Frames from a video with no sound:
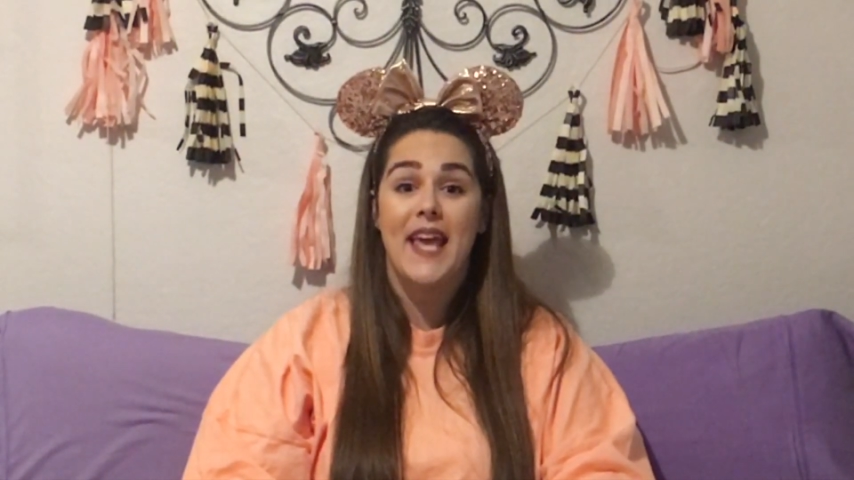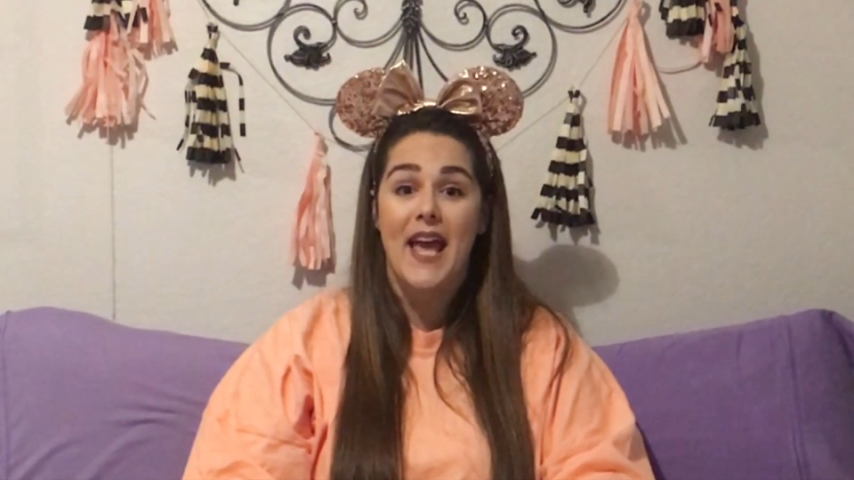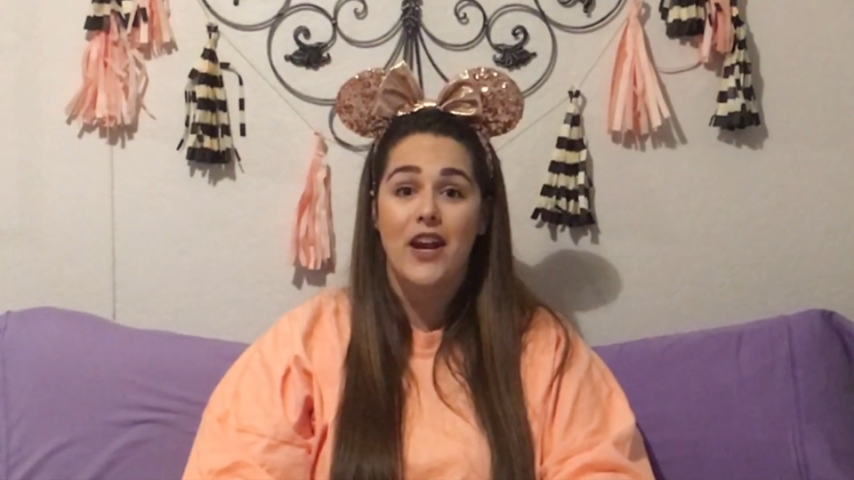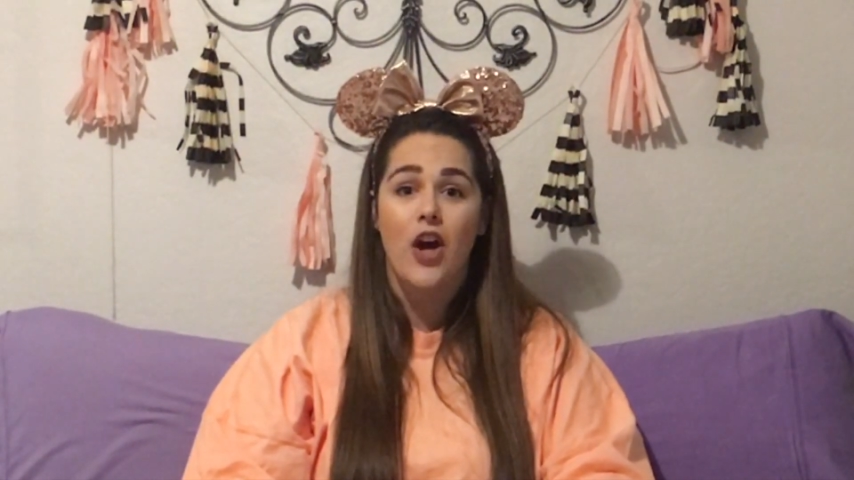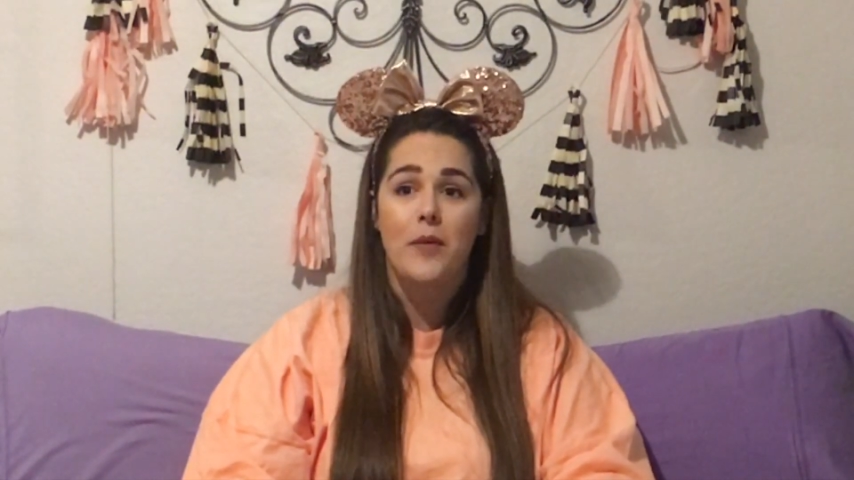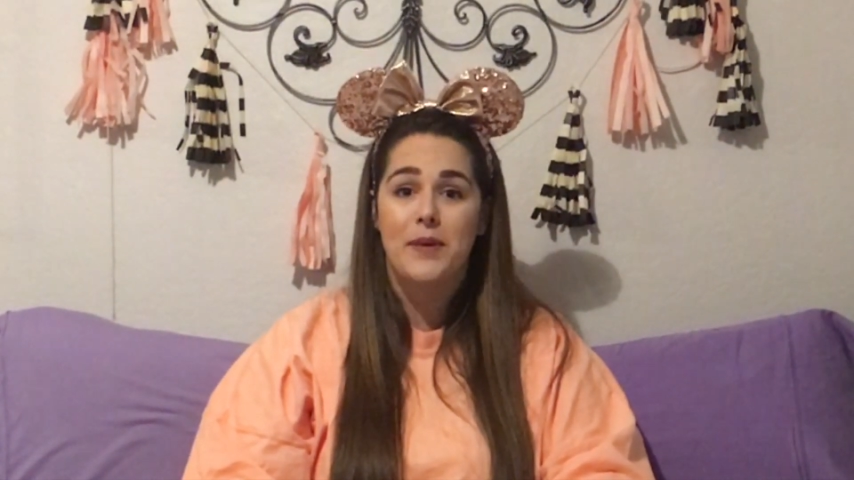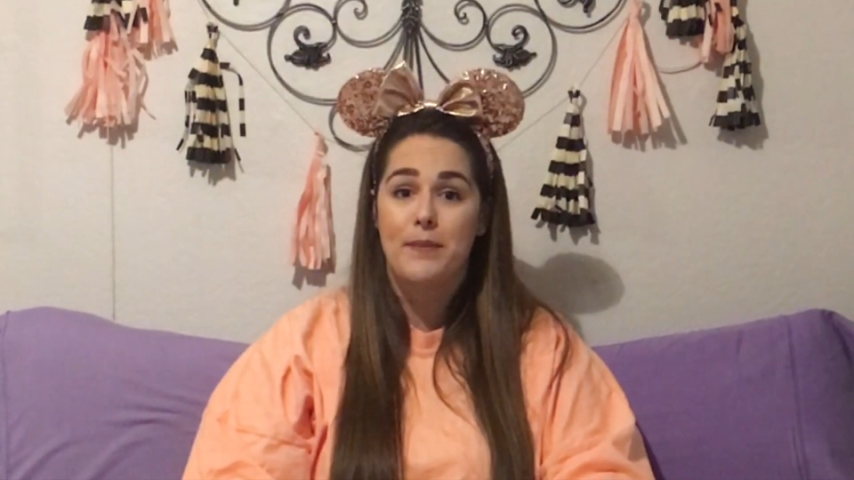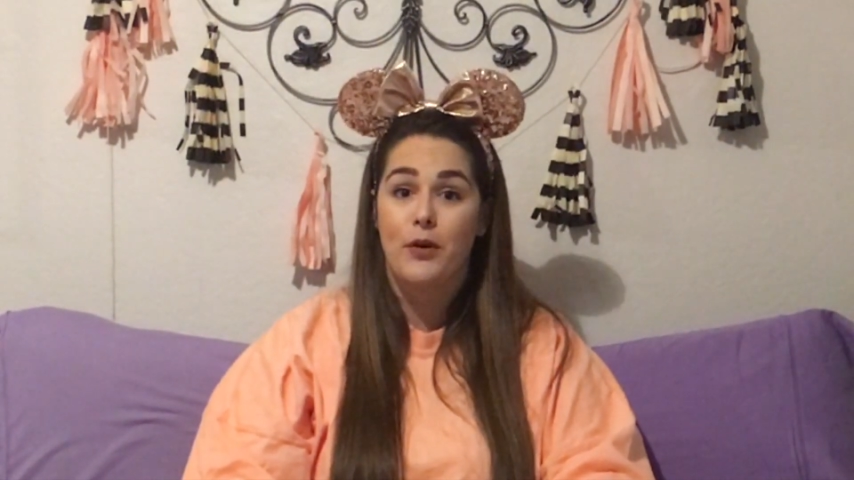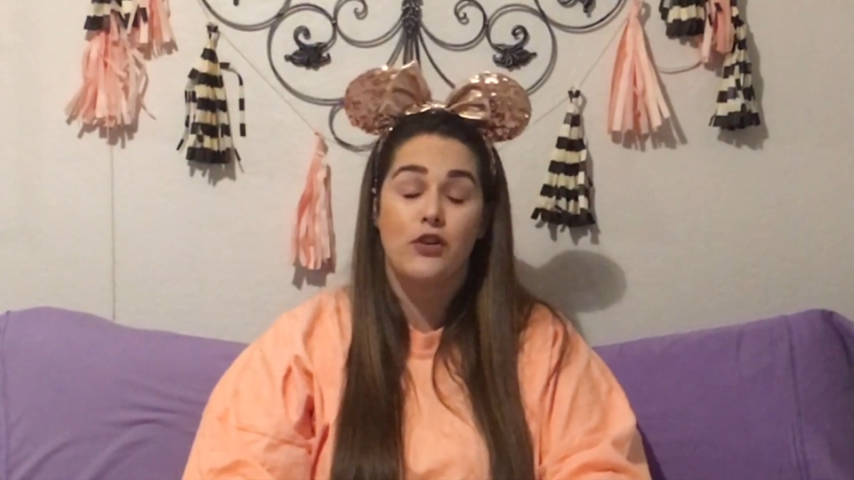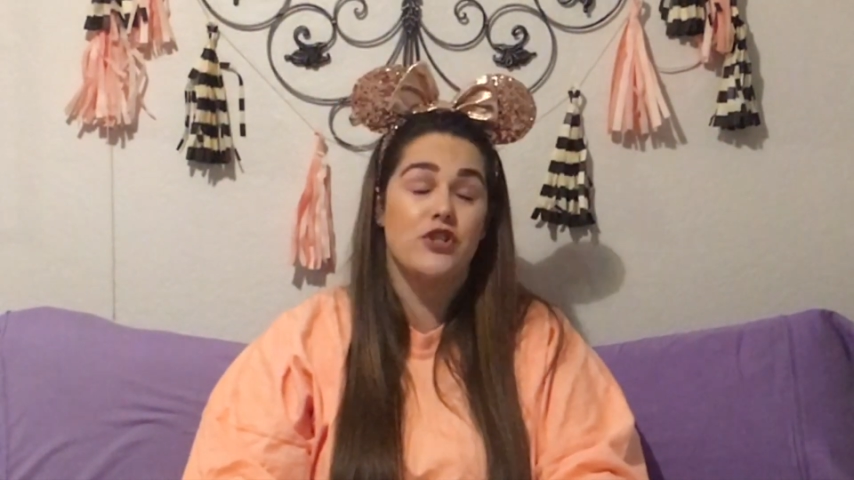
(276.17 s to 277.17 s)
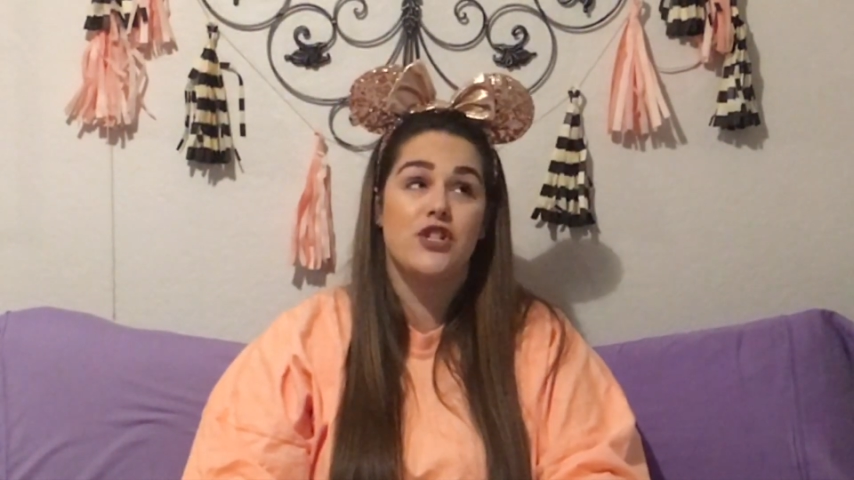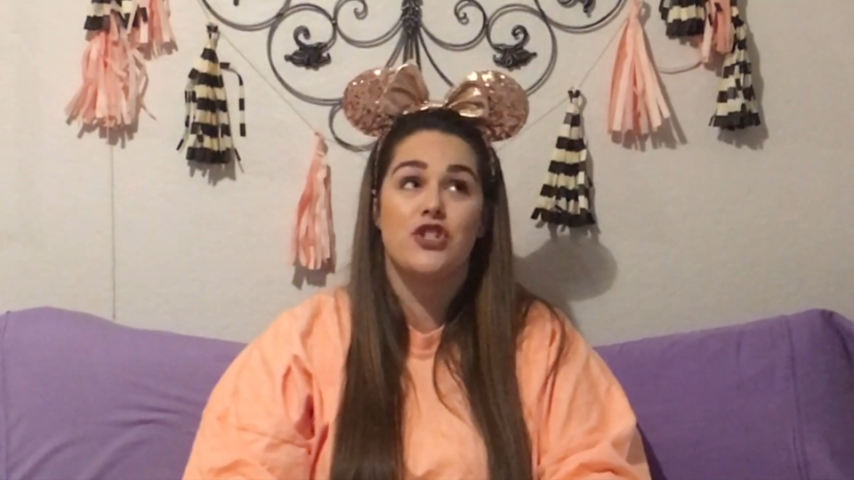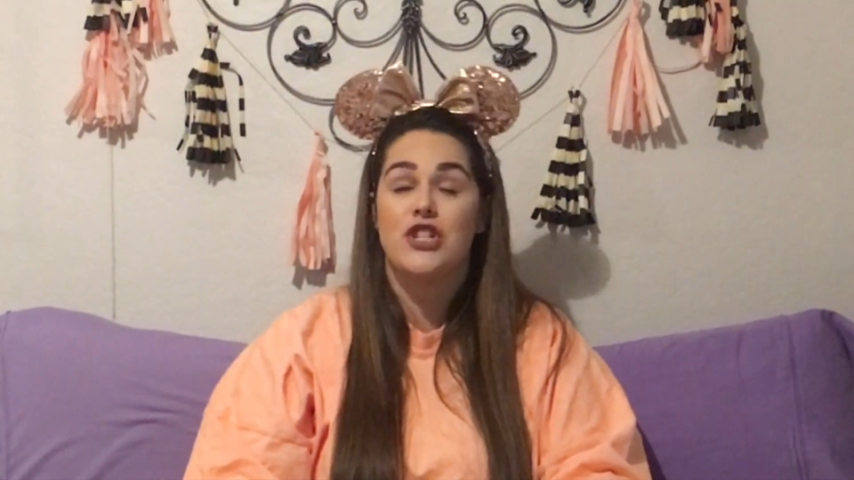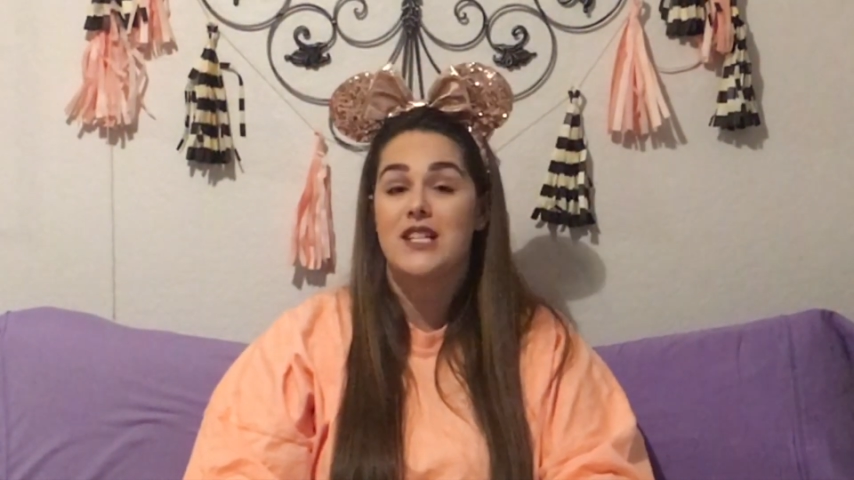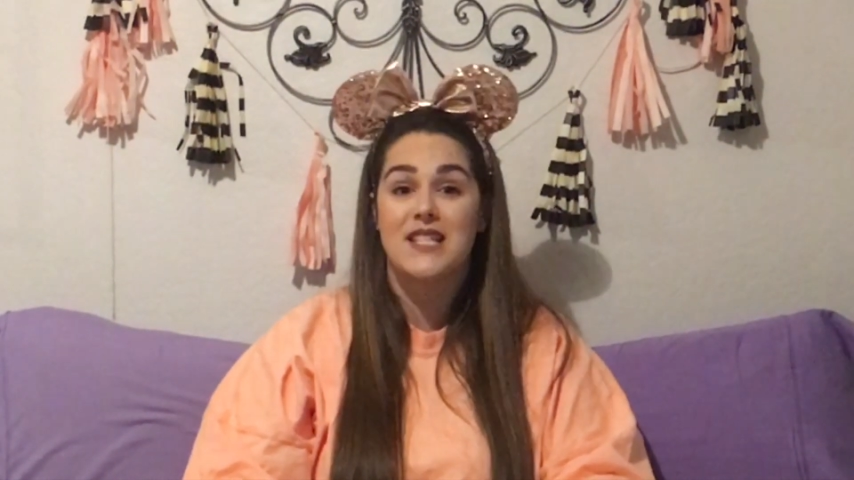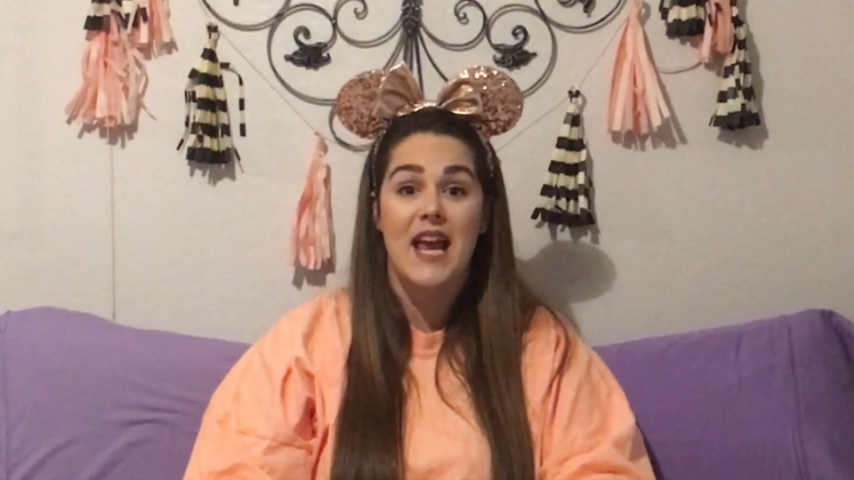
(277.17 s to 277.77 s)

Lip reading: cannot be purchased just